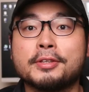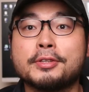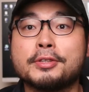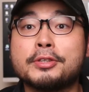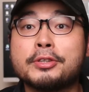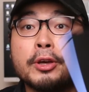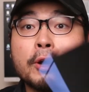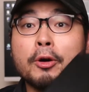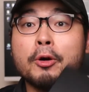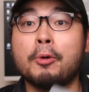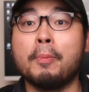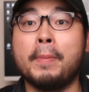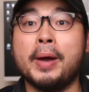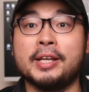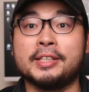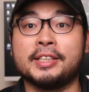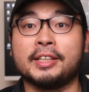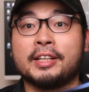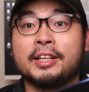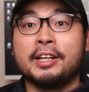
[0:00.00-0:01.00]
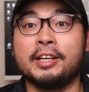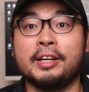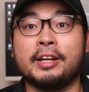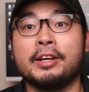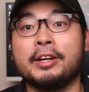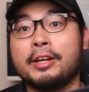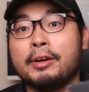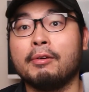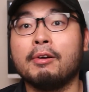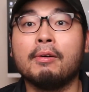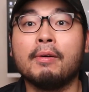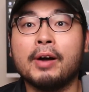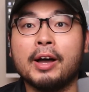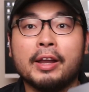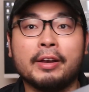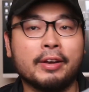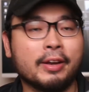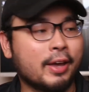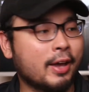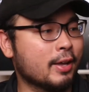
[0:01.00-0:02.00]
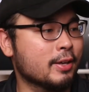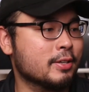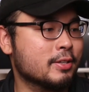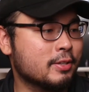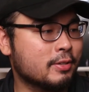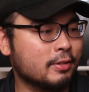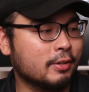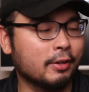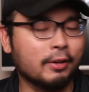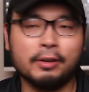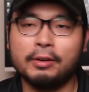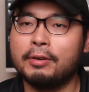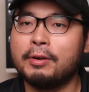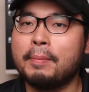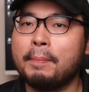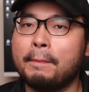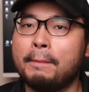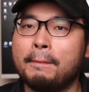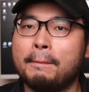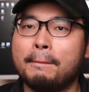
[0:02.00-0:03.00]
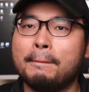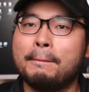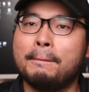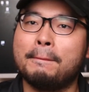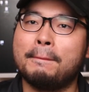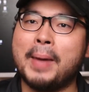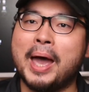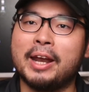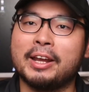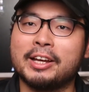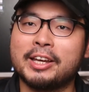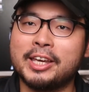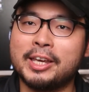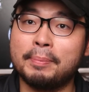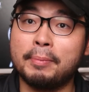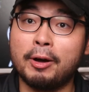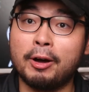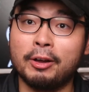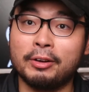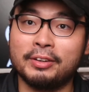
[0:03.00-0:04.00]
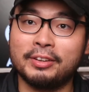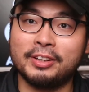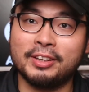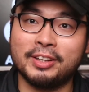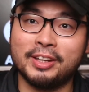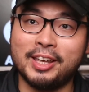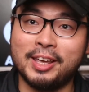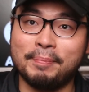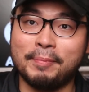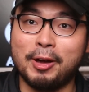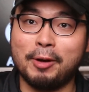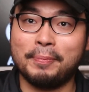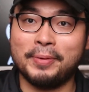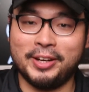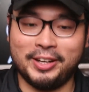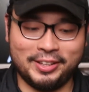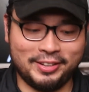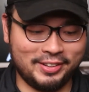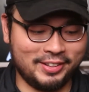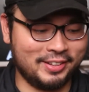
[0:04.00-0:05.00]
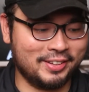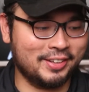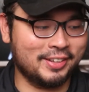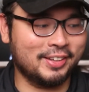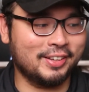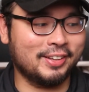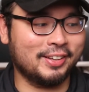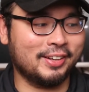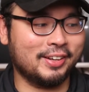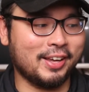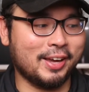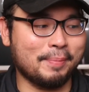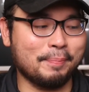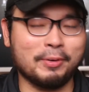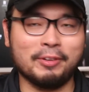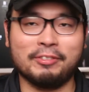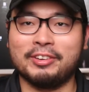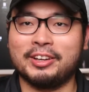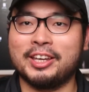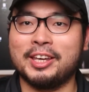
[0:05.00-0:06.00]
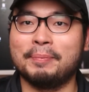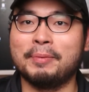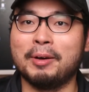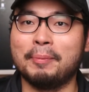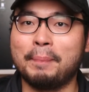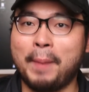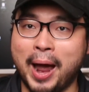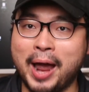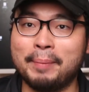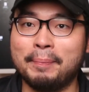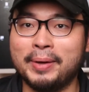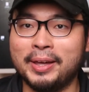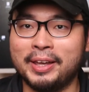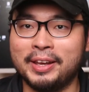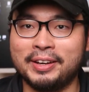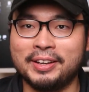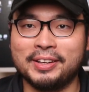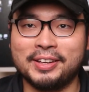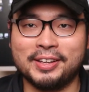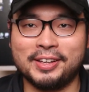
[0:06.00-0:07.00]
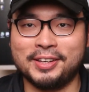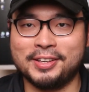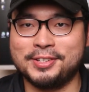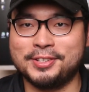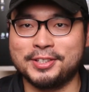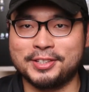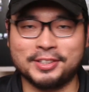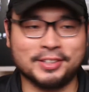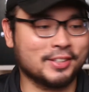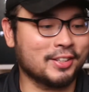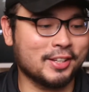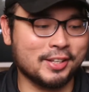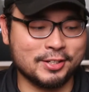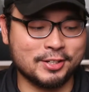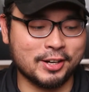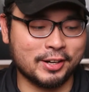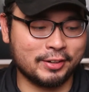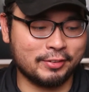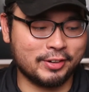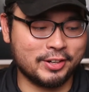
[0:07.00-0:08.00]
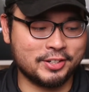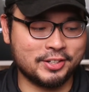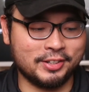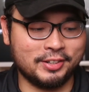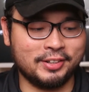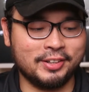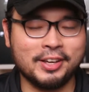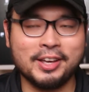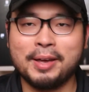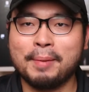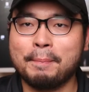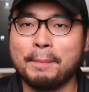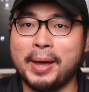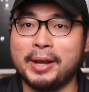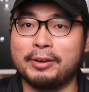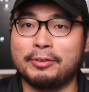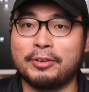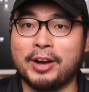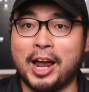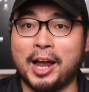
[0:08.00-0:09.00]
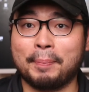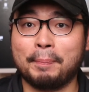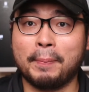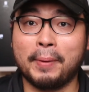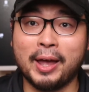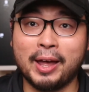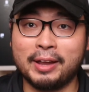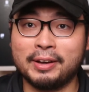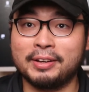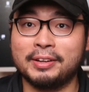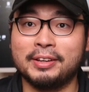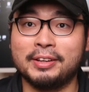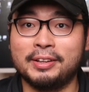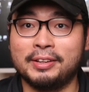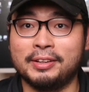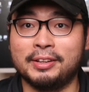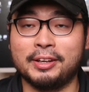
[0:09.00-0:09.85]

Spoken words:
So basically the newer one has better keyboard, in my opinion. They improved the keyboard by a bit in just a generation. Better trackpad.